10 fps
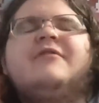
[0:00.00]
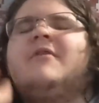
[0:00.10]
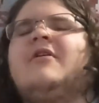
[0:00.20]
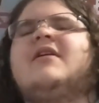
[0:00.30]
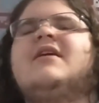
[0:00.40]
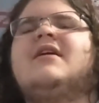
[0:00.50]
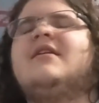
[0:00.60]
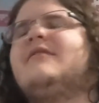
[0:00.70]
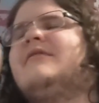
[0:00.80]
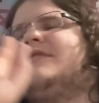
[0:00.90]
for
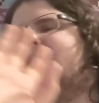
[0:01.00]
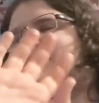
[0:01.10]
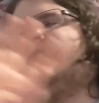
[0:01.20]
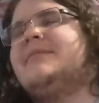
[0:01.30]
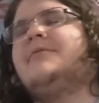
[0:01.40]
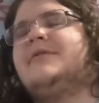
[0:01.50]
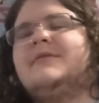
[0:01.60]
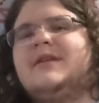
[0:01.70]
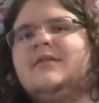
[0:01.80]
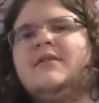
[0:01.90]
marketing and fucking people
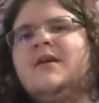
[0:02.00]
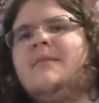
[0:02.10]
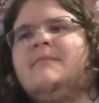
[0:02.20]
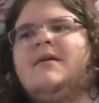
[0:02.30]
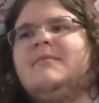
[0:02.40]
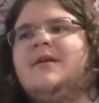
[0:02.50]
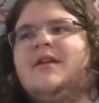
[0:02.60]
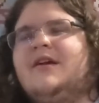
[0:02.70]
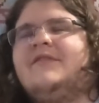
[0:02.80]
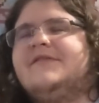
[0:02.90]
to do, make
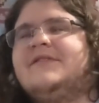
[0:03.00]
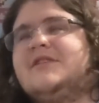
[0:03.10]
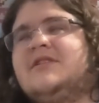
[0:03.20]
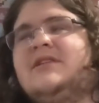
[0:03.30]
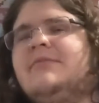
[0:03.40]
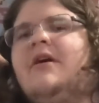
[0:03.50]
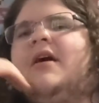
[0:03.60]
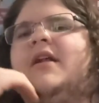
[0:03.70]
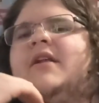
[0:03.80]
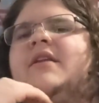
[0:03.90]
money off of, such as
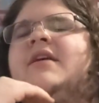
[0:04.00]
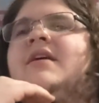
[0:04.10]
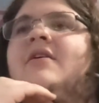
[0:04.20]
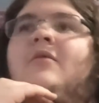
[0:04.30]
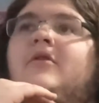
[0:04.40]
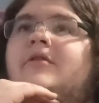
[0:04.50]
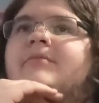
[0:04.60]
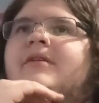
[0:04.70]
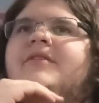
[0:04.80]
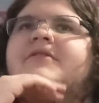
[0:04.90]
LeBron and Warner
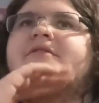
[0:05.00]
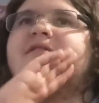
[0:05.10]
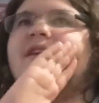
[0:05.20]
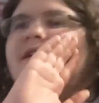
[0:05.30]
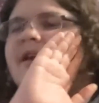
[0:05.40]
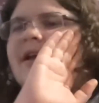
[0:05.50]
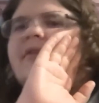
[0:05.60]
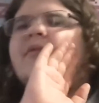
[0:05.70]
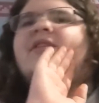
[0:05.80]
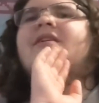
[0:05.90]
Brothers.
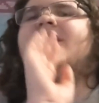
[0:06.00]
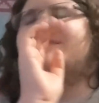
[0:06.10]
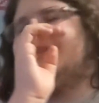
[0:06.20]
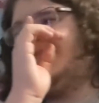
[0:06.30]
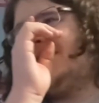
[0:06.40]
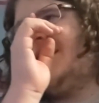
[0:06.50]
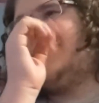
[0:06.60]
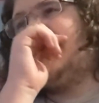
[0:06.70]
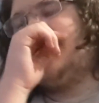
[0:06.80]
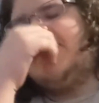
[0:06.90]
And with all that being
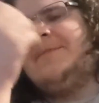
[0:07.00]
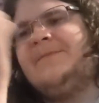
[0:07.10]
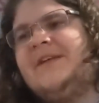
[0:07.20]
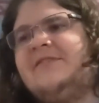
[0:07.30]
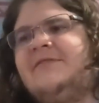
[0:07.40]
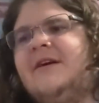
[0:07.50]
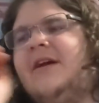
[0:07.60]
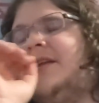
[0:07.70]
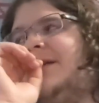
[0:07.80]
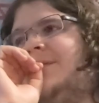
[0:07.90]
said, that's
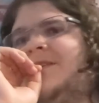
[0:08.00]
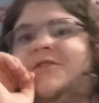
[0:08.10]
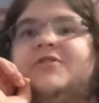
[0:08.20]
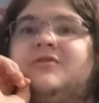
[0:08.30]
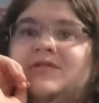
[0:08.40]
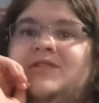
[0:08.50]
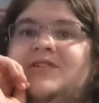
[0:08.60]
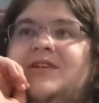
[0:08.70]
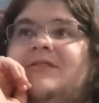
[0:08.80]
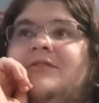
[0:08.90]
fine. I mean, the shoes and
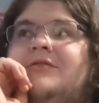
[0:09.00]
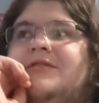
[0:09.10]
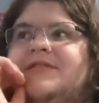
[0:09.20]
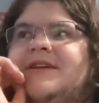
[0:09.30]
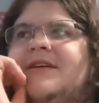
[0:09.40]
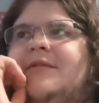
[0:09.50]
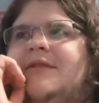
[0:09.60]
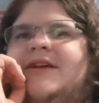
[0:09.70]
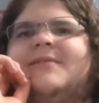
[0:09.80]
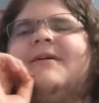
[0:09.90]
shit look cool as hell. I
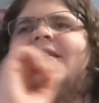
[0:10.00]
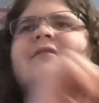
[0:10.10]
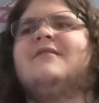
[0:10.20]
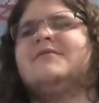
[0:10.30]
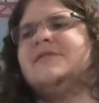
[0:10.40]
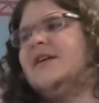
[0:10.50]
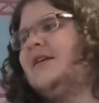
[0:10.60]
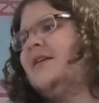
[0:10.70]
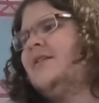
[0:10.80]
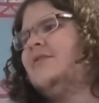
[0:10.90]
would like to buy those
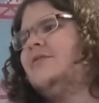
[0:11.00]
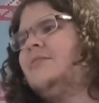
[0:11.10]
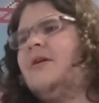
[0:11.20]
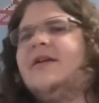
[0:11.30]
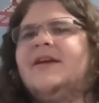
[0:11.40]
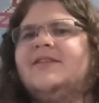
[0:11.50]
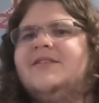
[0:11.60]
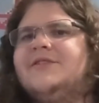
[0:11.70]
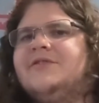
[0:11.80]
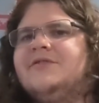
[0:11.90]
the new LeBron
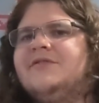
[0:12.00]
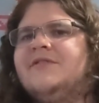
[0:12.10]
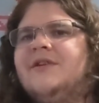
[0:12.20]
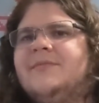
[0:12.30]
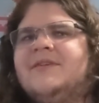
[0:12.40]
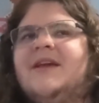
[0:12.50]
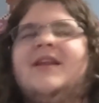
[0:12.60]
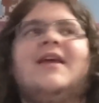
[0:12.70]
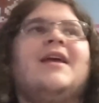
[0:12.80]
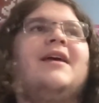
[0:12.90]
19 shoes. If you know what I'm
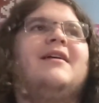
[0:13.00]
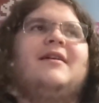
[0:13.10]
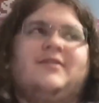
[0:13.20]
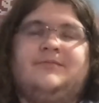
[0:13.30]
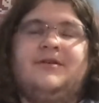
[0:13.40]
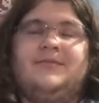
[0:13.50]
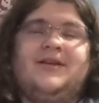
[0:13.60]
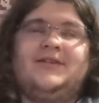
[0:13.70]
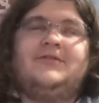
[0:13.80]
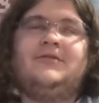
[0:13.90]
saying. I thought they were gonna
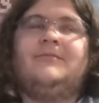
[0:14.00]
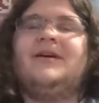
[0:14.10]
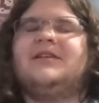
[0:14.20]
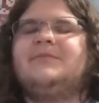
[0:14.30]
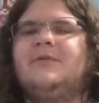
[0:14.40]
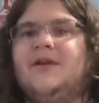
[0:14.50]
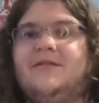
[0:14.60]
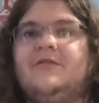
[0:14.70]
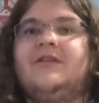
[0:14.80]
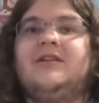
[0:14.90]
be like 200 bucks, but
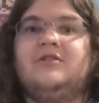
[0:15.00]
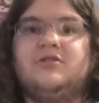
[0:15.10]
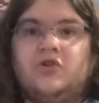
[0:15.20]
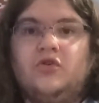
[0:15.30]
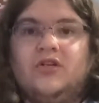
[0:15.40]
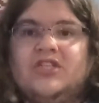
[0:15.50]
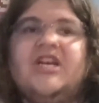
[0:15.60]
whatever. They look cool as